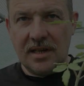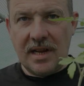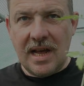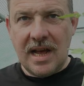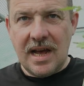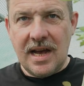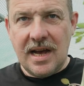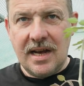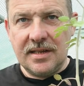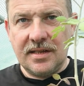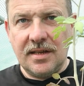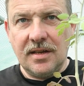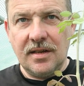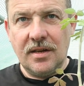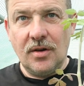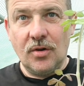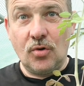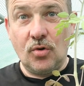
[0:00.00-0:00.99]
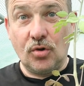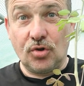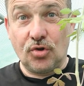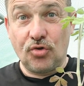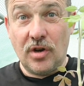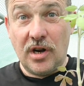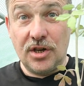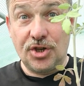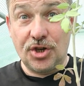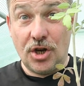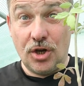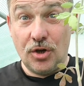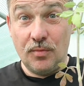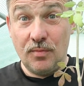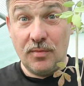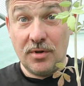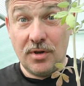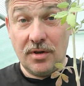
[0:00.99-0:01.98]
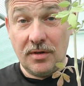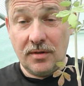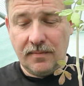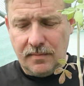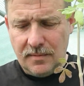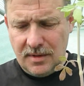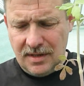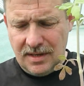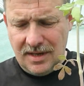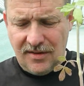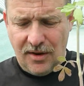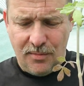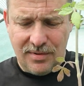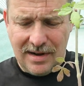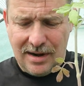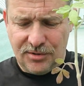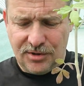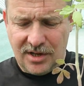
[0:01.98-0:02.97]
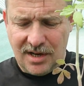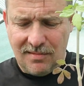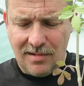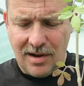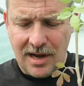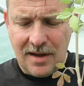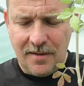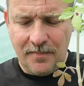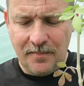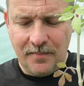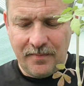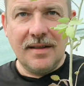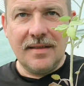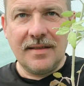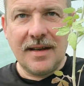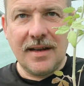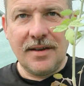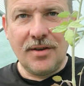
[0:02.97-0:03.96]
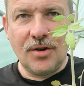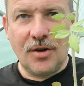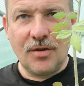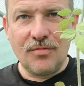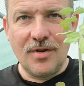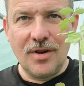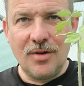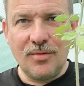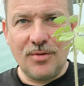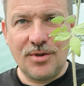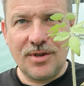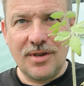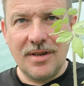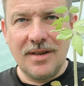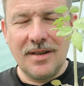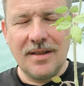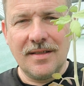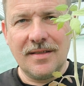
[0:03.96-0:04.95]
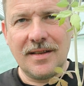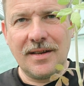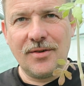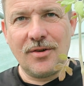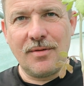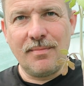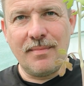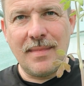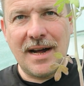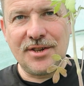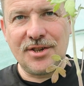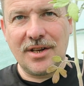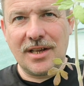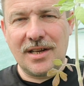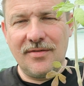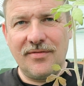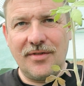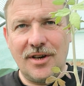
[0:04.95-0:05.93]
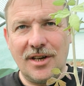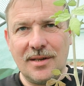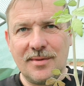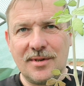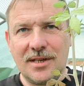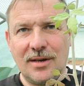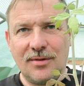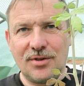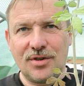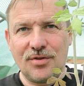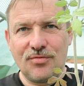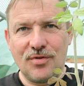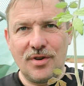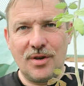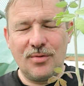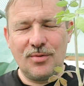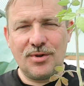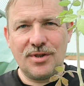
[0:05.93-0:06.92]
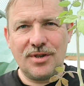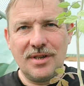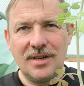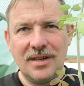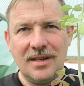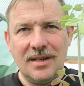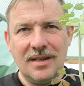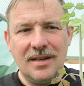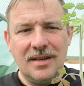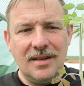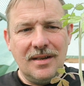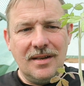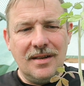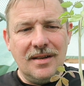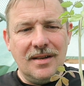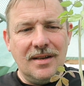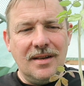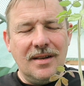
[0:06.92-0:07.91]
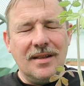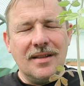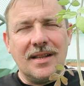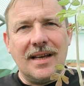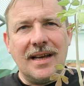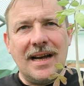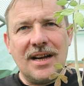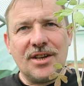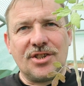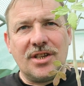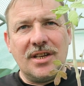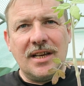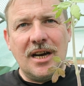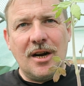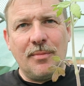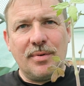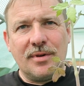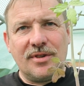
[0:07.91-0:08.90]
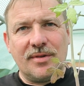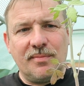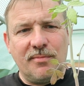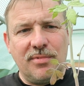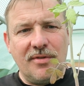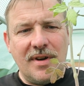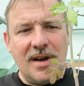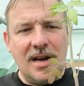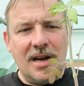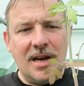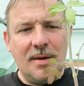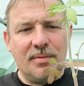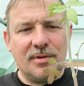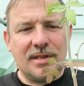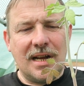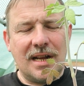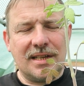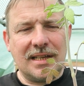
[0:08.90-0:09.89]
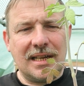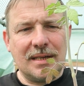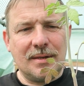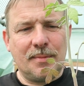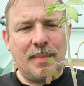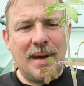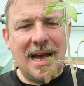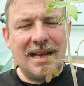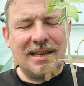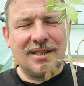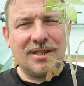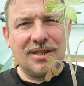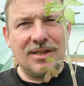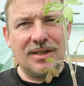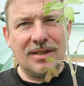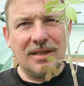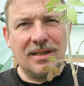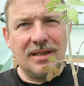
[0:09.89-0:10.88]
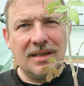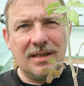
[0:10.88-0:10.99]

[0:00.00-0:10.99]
little hairs are called trichomes, if I'm pronouncing it right. They're not roots. They do not magically convert themselves to roots. They actually help protect against pests